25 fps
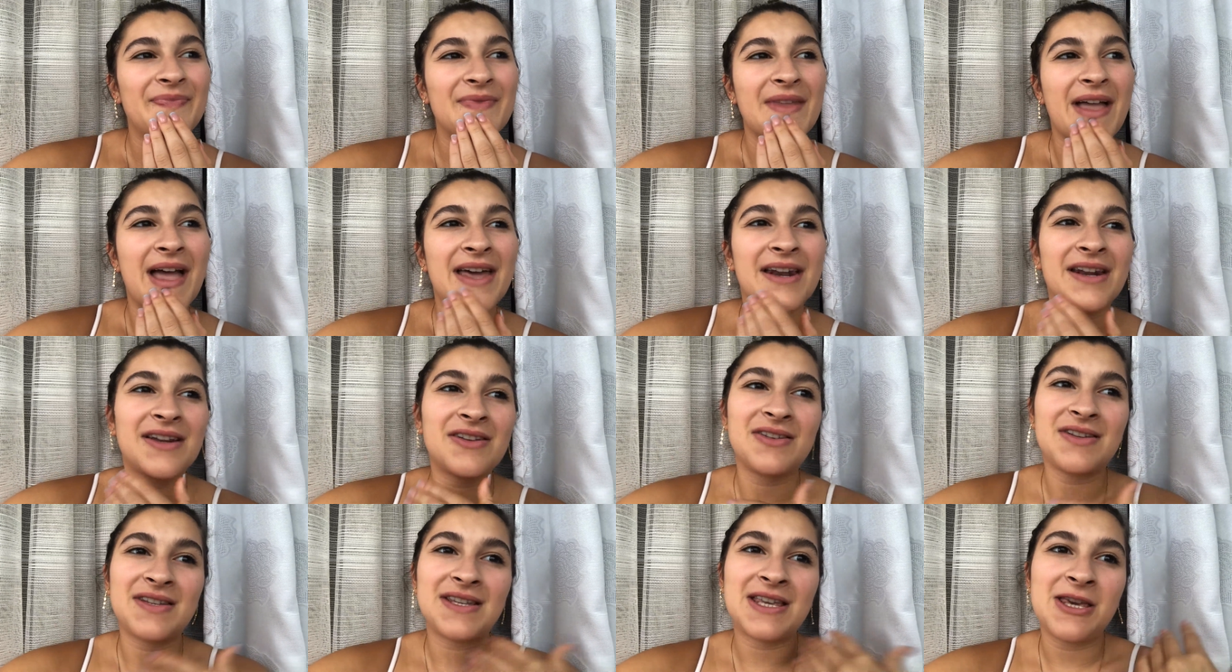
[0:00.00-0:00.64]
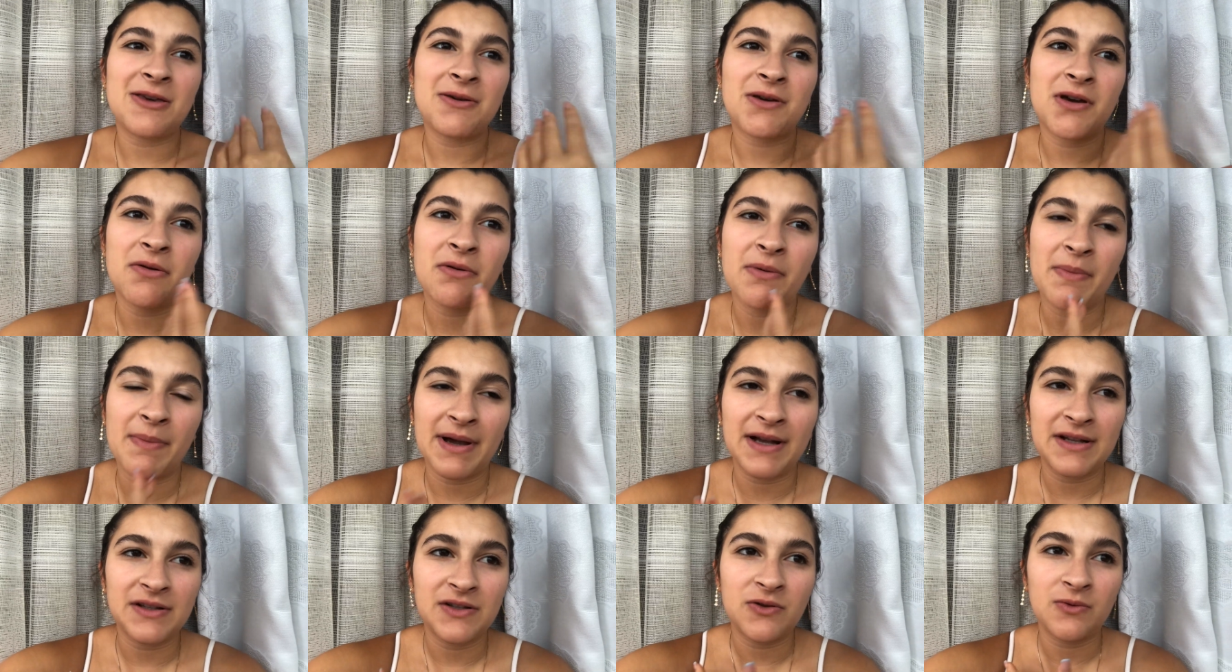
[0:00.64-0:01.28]
And I just keep coming
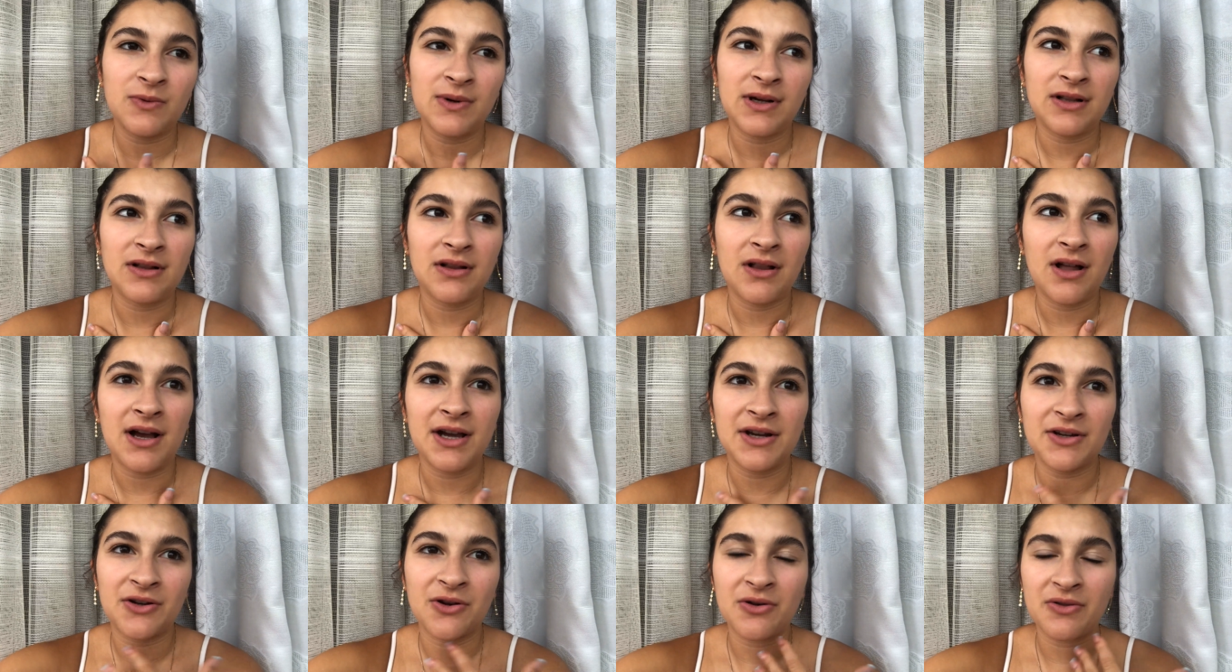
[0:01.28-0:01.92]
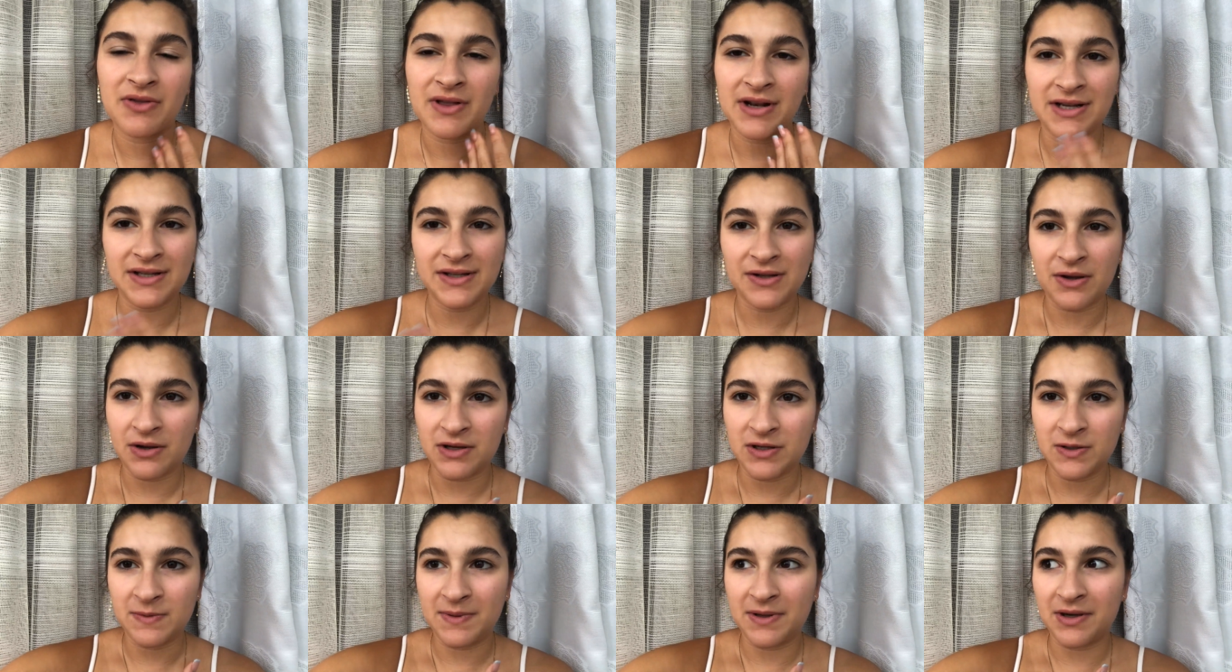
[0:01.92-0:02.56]
back to, well, I know that it's
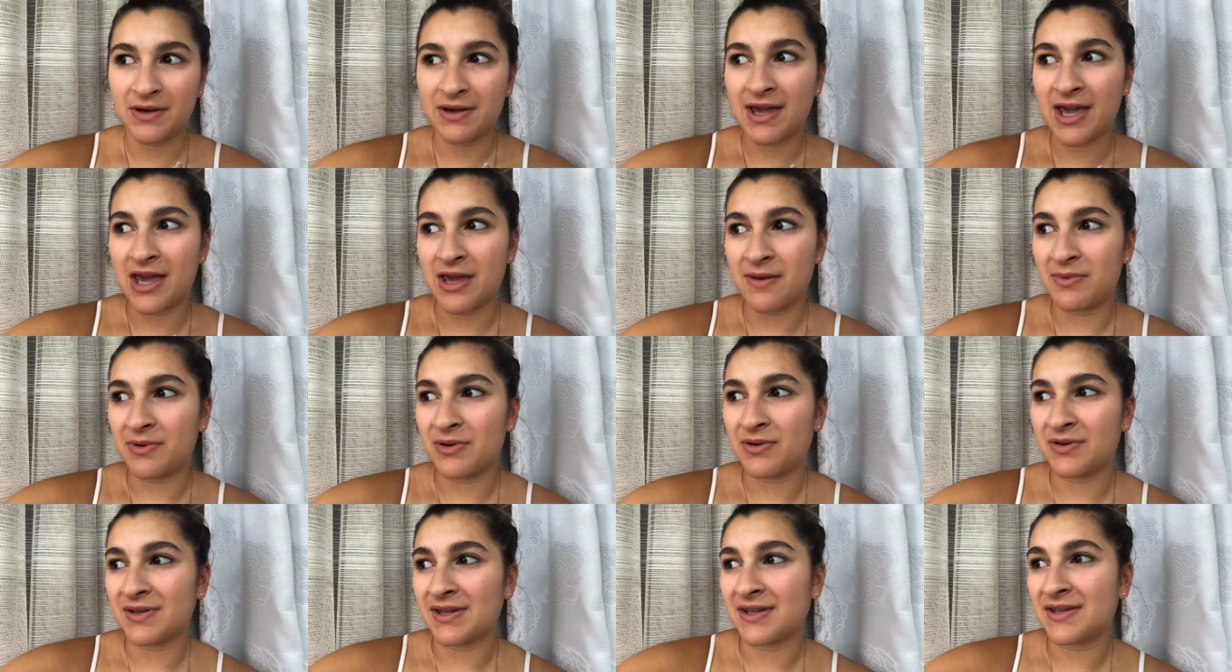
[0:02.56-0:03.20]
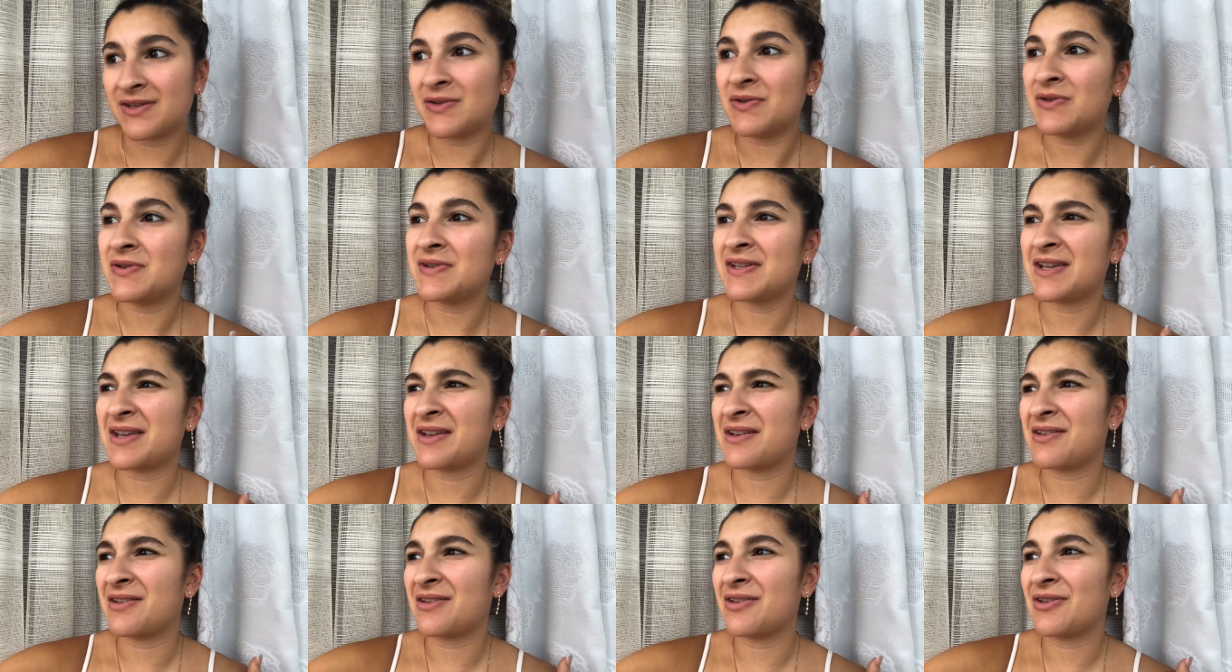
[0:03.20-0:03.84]
going to be okay, because as soon as I
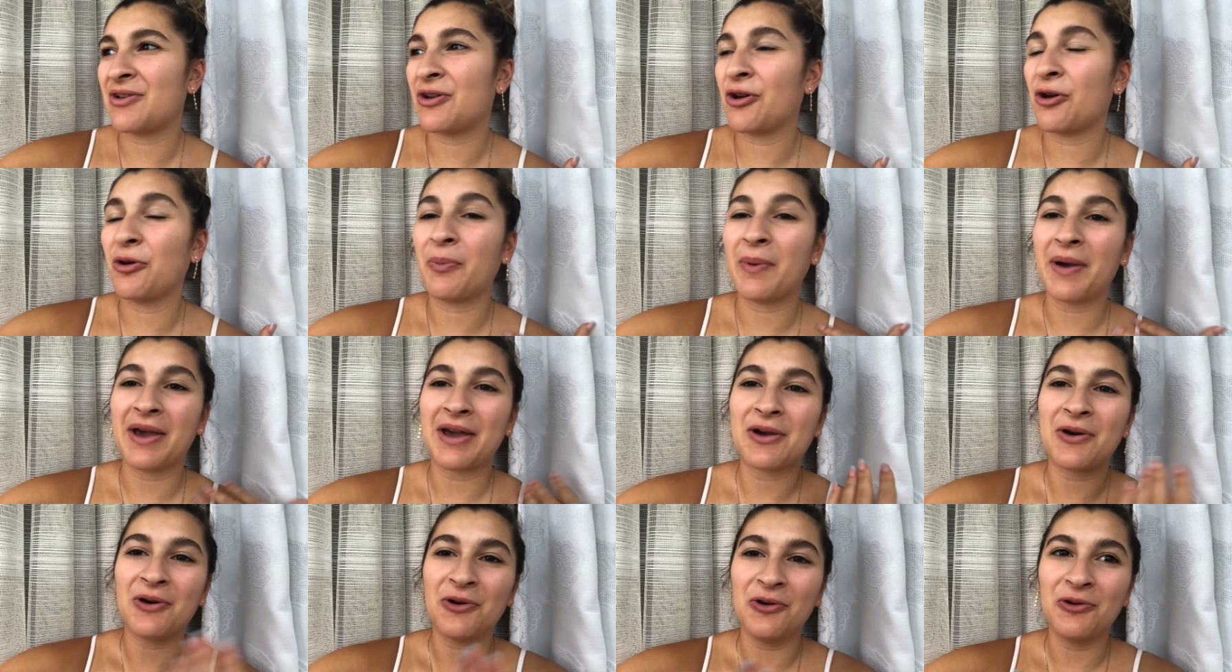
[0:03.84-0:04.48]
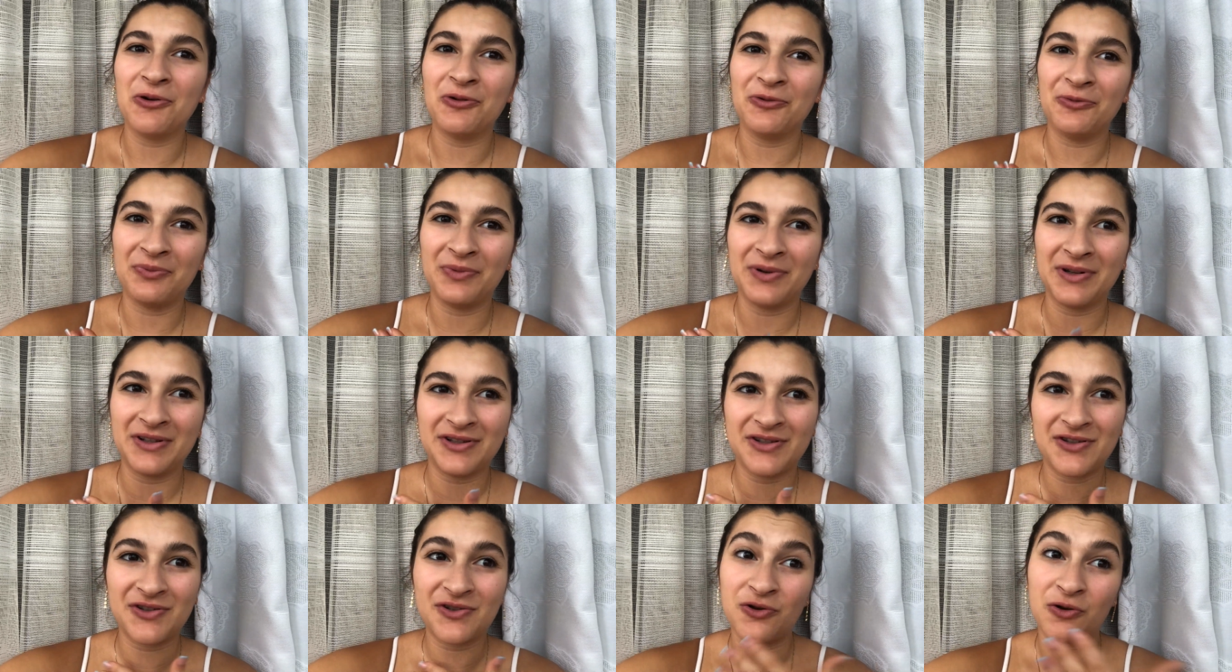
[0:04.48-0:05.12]
go back home
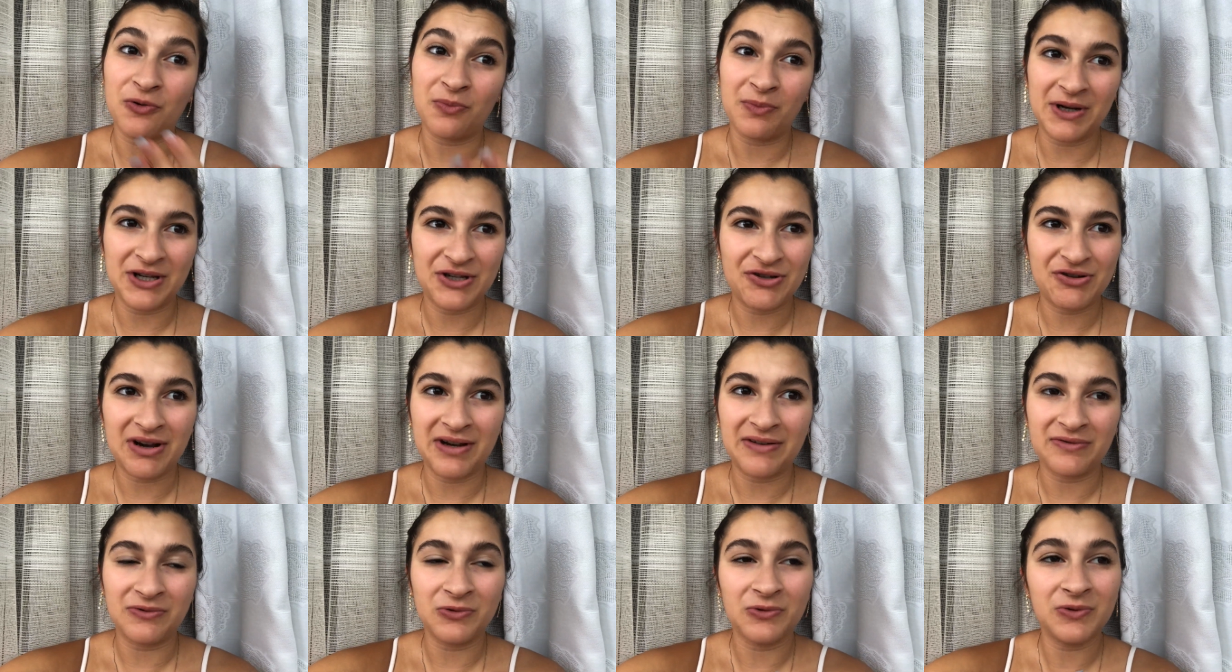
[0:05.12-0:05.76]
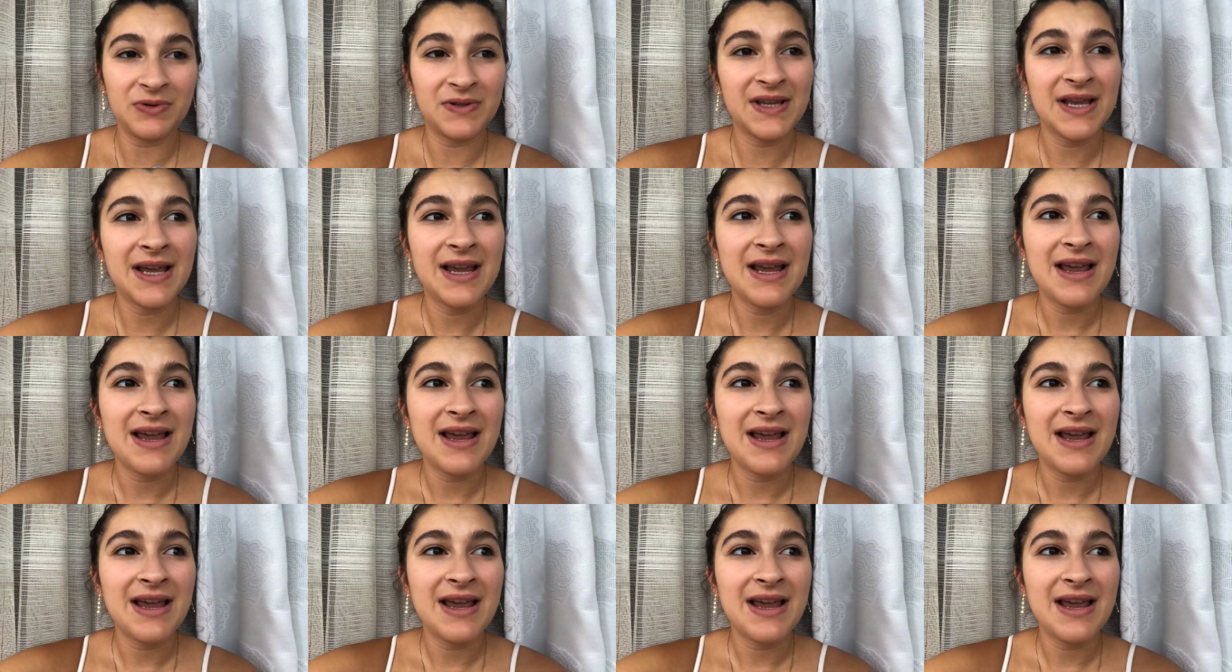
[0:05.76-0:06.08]
and stop my travels